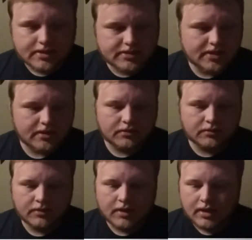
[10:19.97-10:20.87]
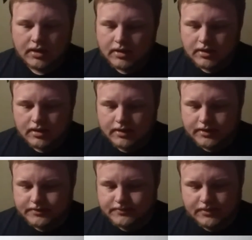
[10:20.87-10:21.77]
So, these
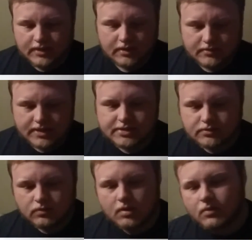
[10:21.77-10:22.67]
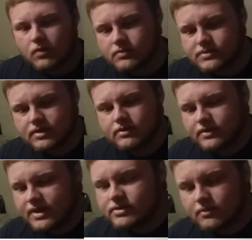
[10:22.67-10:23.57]
are the rubber worms.
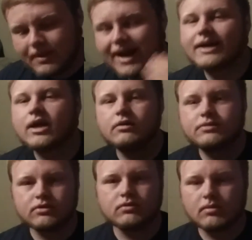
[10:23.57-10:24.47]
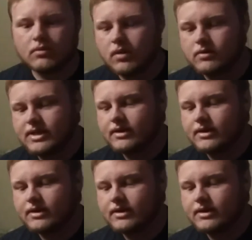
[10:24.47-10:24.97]
These are my go-to rubber worms.